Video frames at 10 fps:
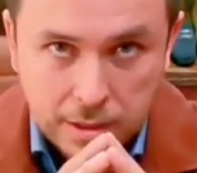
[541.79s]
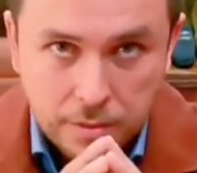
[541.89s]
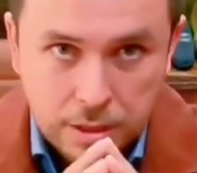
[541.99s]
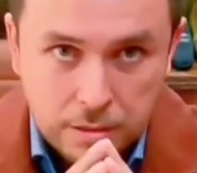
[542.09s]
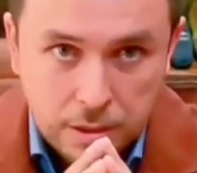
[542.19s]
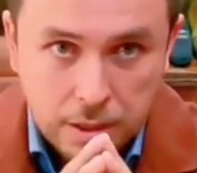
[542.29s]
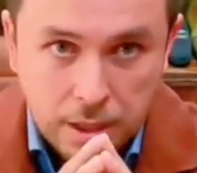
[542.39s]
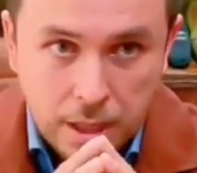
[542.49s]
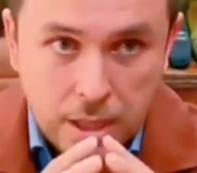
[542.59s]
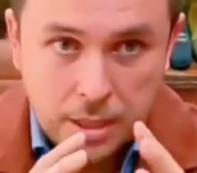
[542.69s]
in theory,
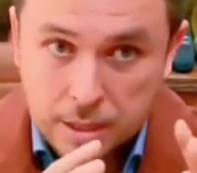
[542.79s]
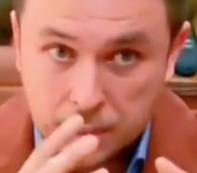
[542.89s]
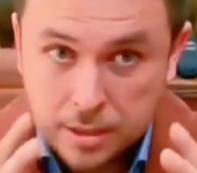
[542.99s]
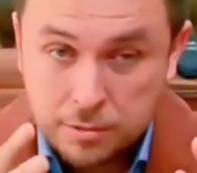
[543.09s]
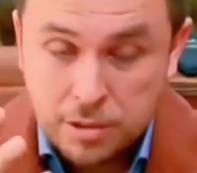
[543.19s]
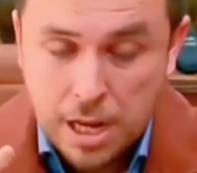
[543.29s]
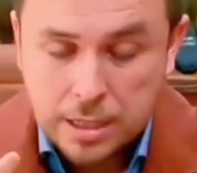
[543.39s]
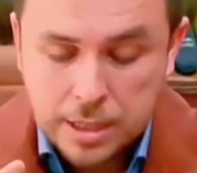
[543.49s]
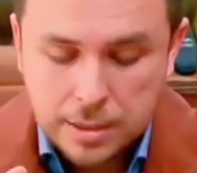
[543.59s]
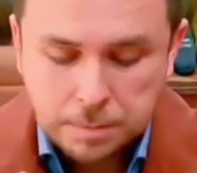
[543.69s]
in
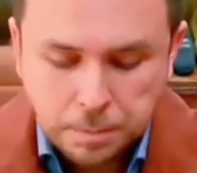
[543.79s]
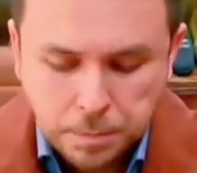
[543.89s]
reality.